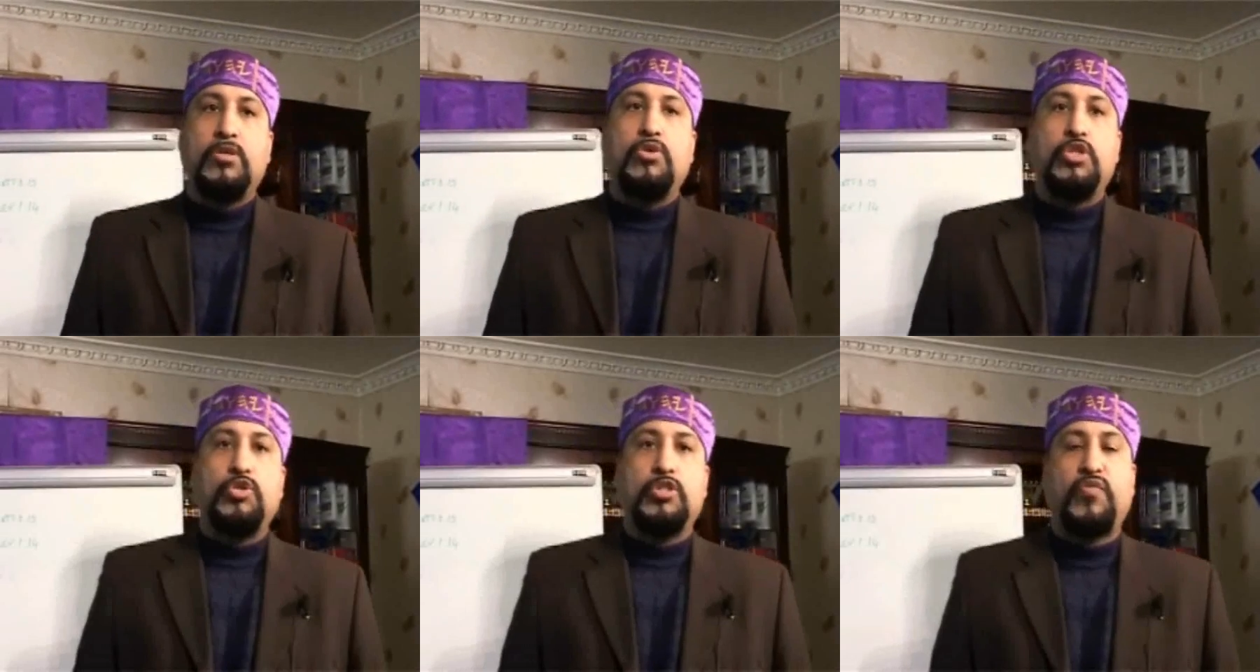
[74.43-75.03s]

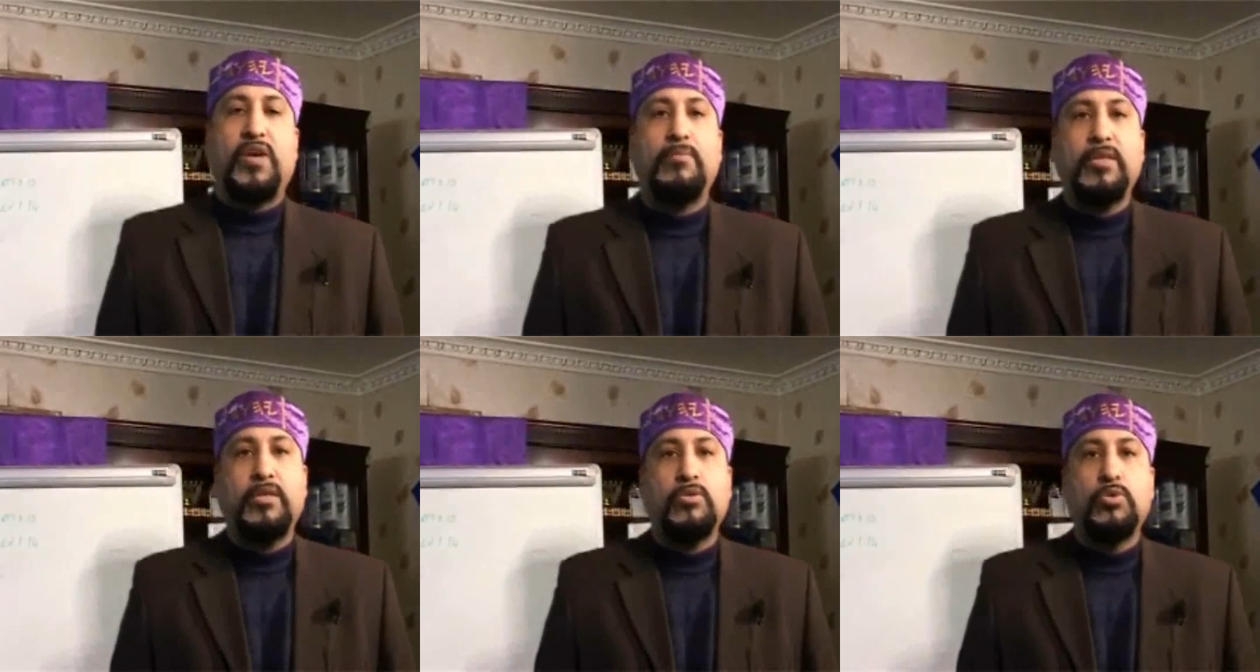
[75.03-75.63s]
Yahushua's
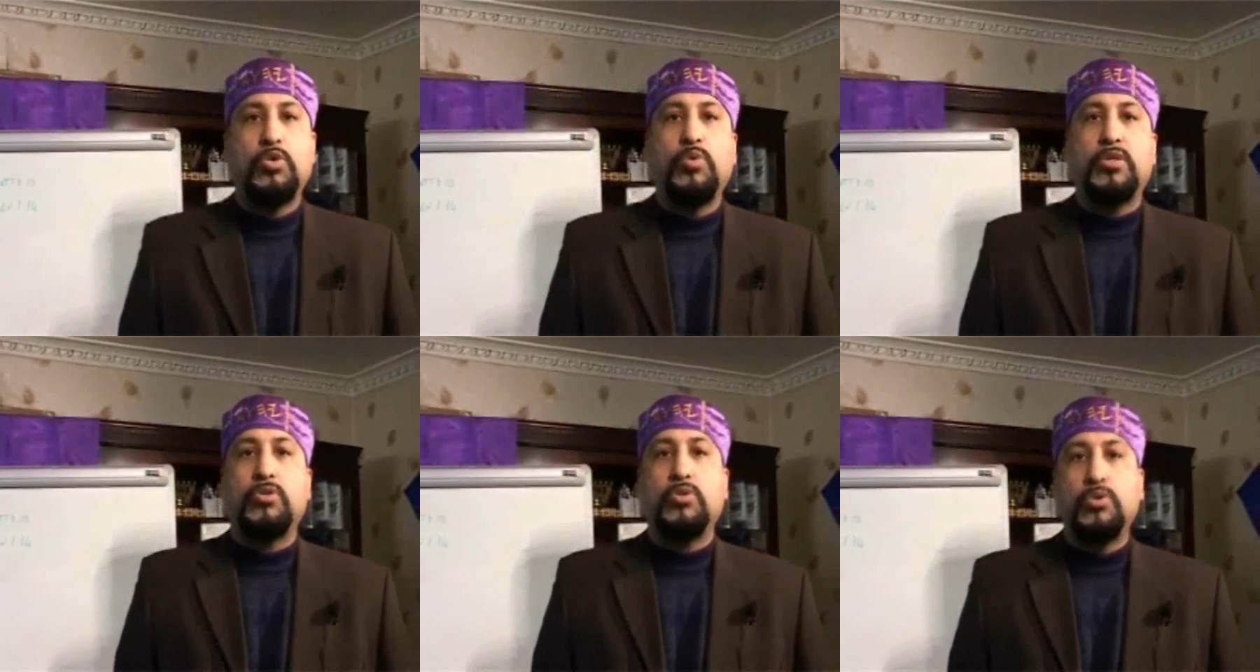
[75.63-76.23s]
family, who
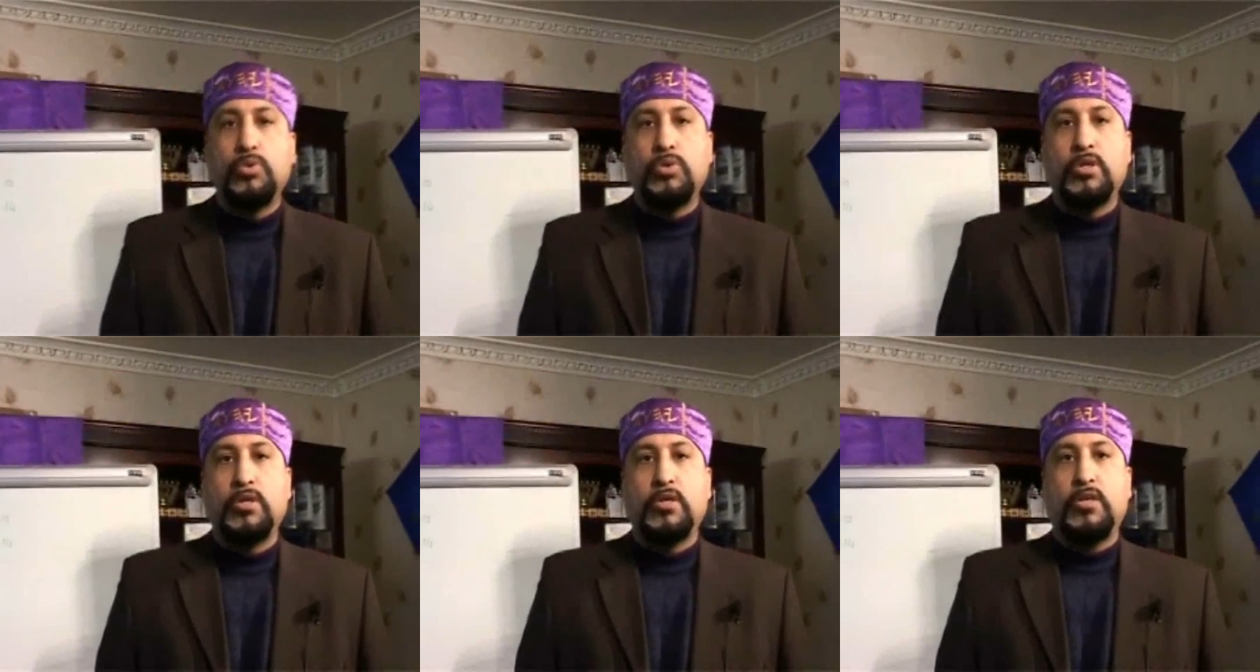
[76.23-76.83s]
was who
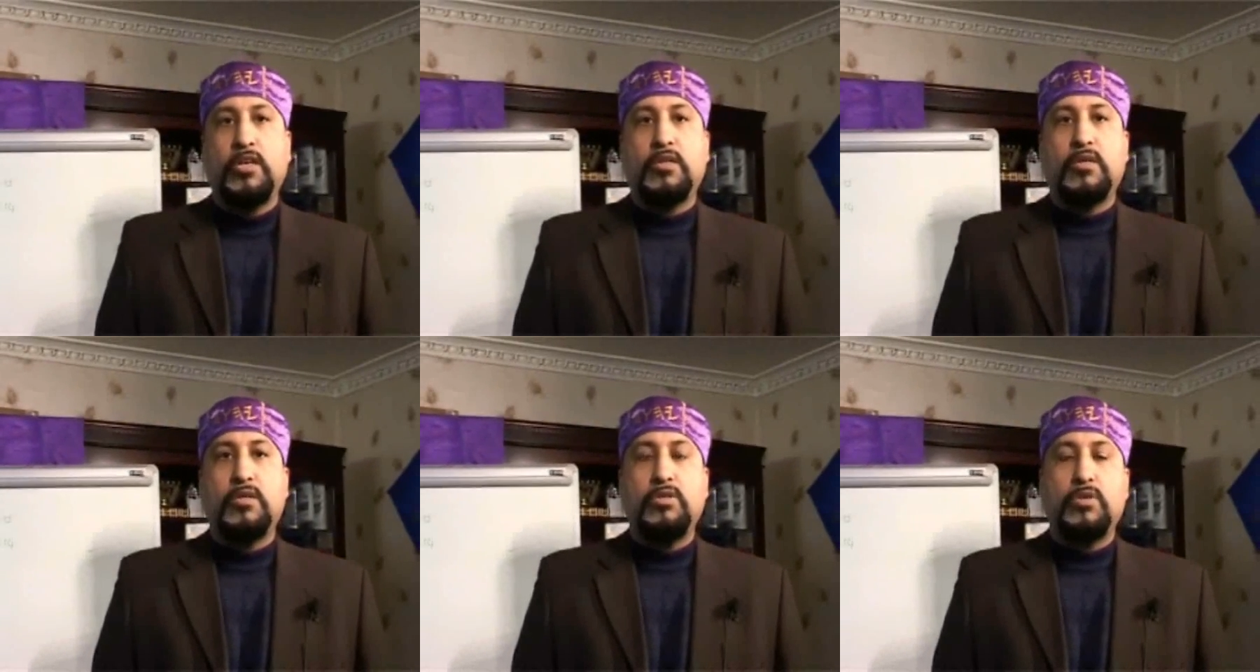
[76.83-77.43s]
in
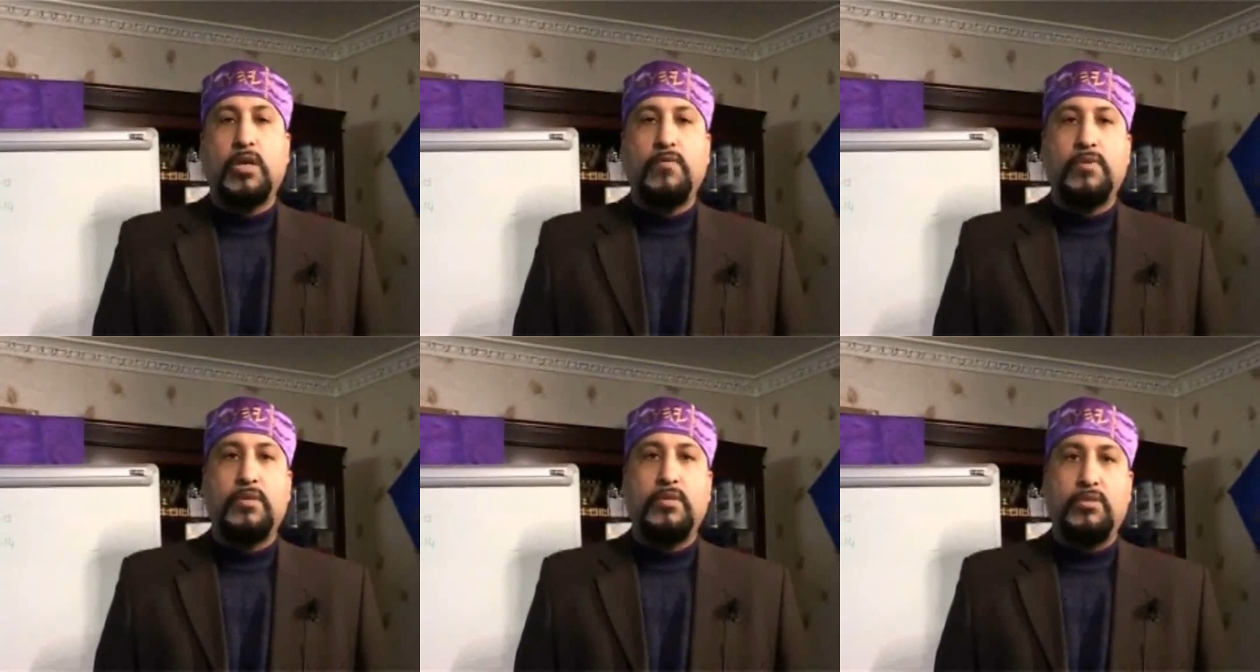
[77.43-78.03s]
the Renewed
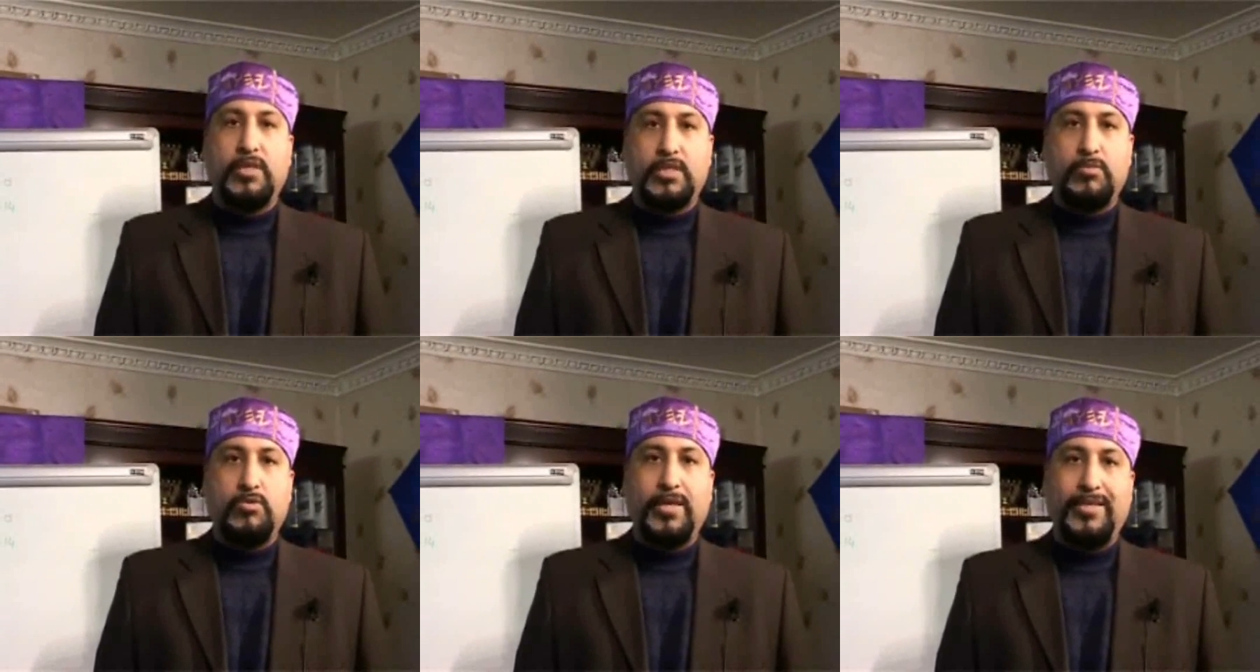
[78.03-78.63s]
Covenant, New
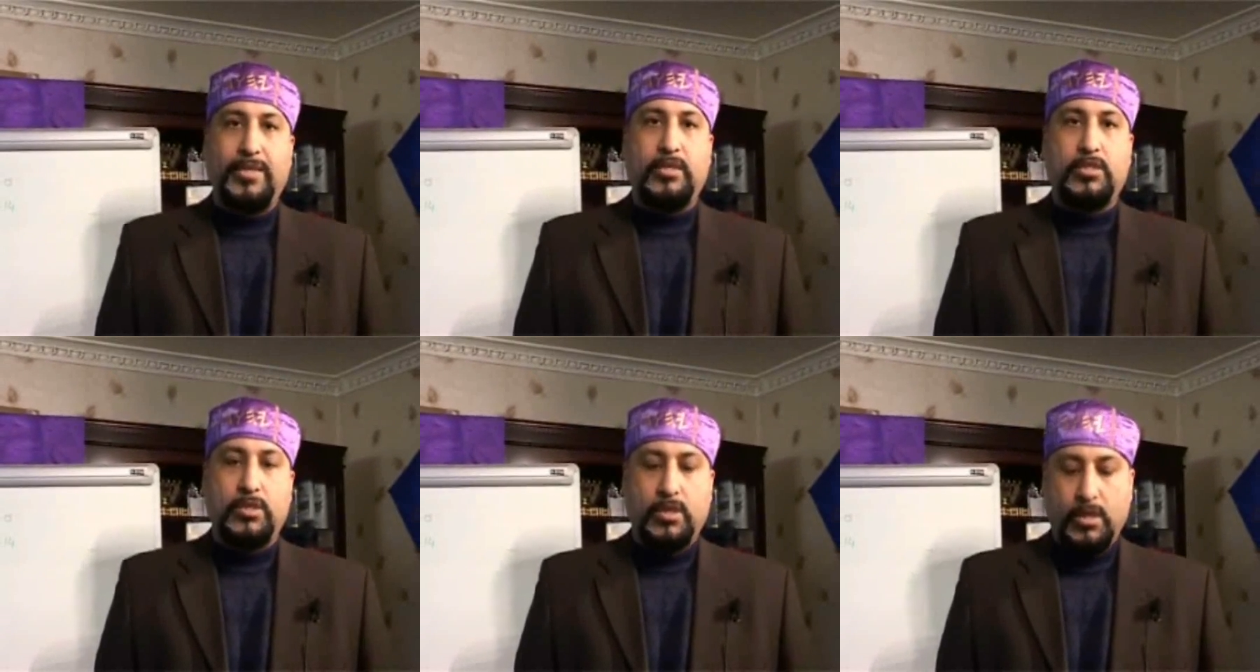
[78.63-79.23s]
Testament
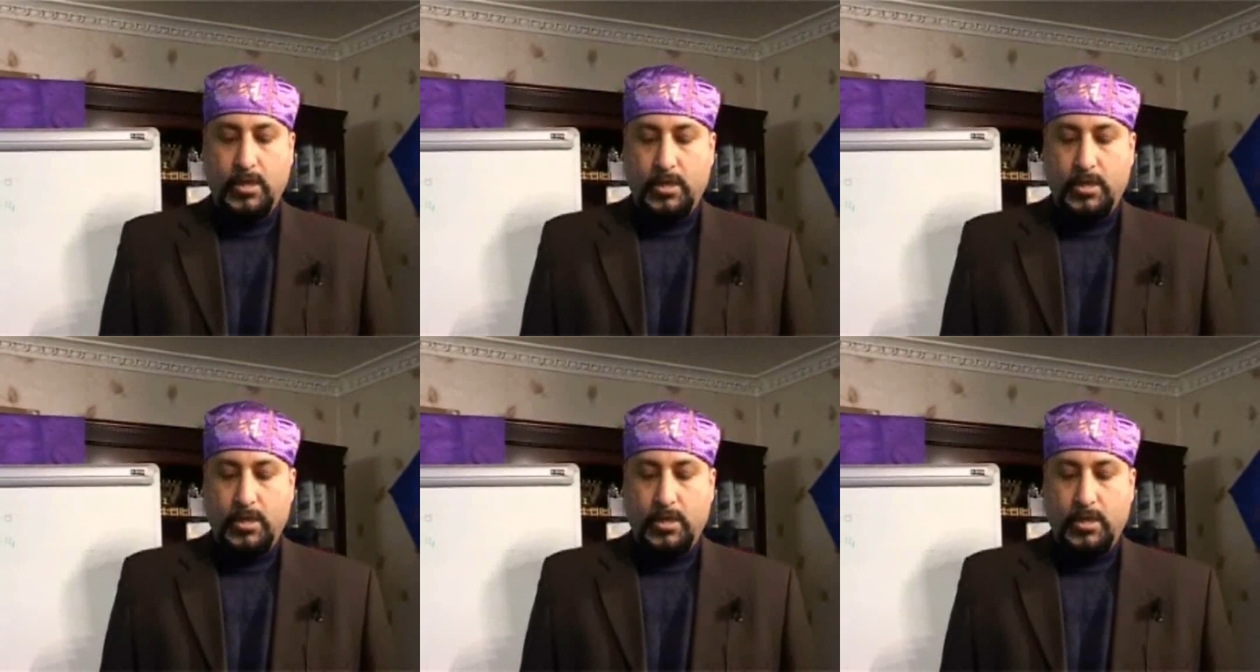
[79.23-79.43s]
writings,